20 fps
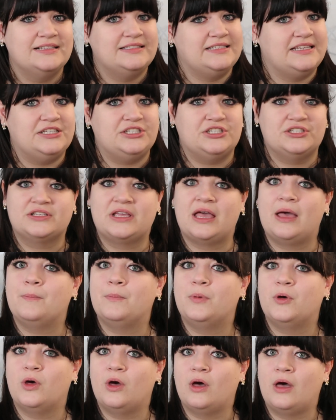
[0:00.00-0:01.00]
Teachers can
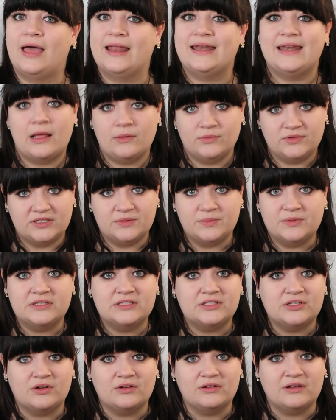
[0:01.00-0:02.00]
put
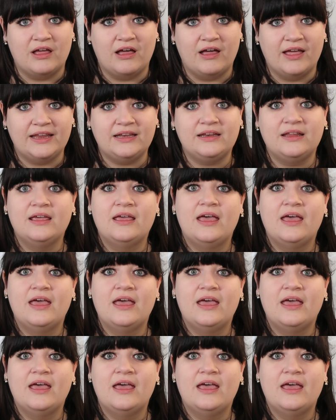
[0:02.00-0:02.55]
announcements online,